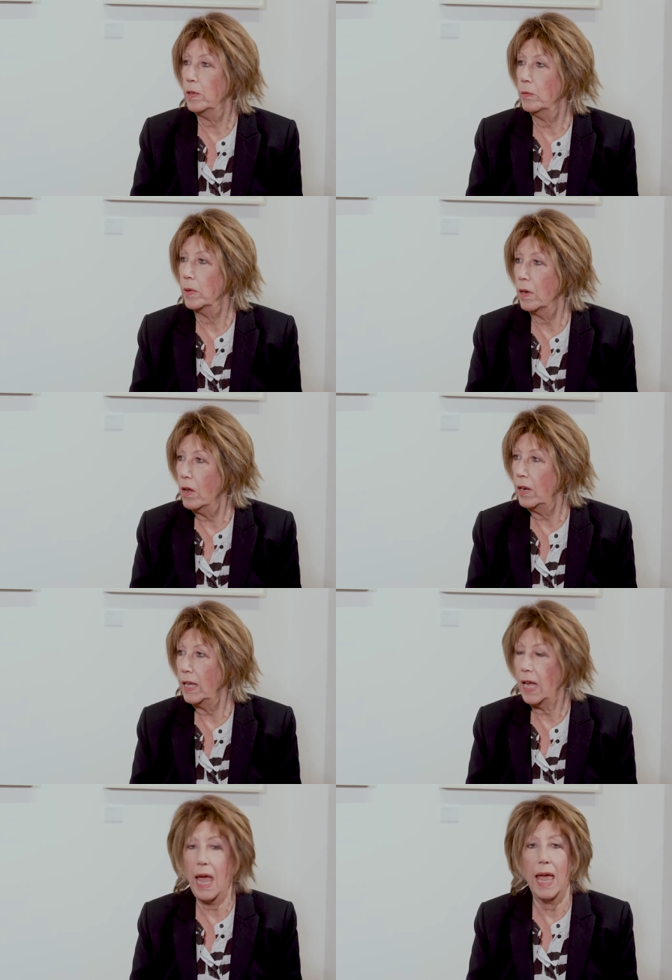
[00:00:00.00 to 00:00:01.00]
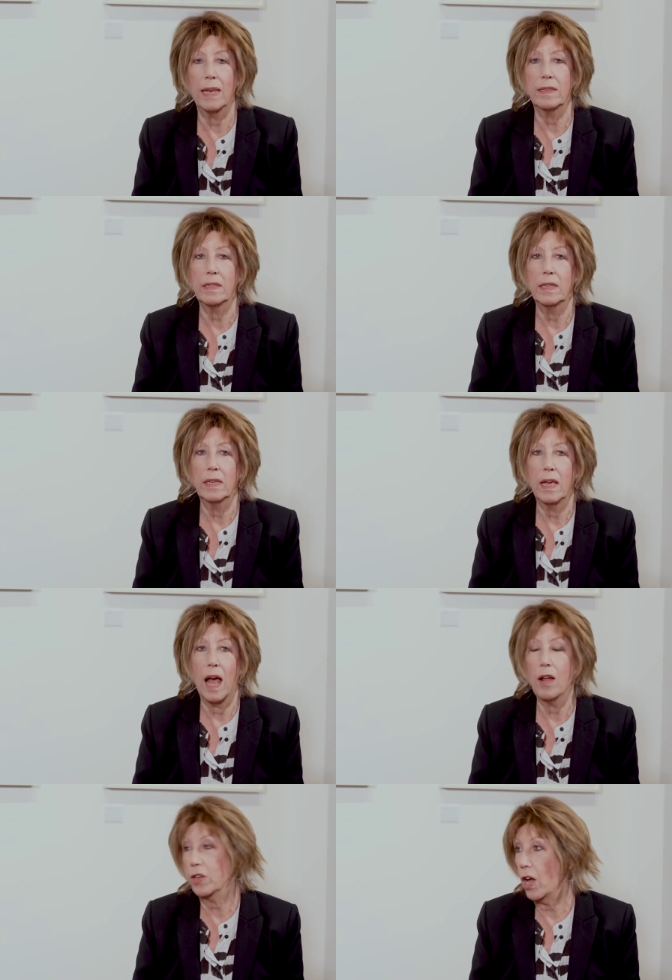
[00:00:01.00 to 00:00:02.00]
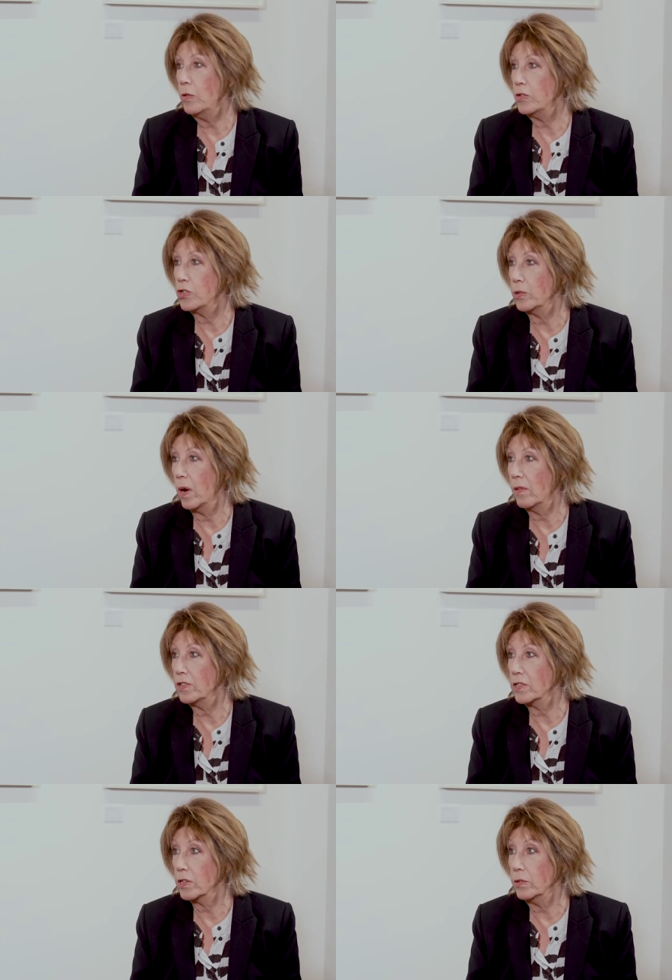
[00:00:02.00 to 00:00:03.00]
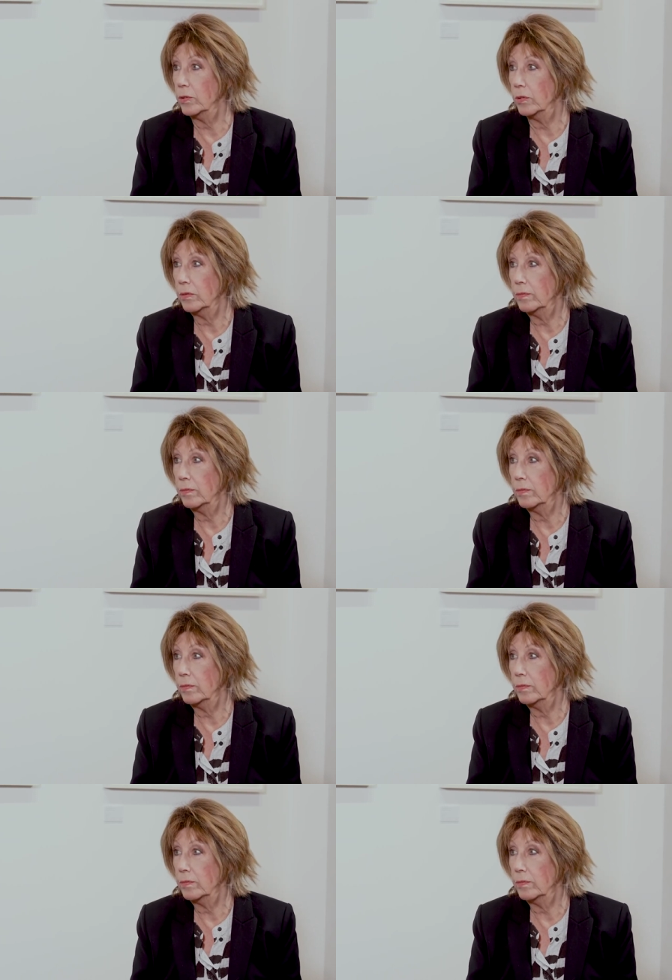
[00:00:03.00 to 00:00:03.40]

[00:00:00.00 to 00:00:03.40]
when you were learning and I'll coach you after school.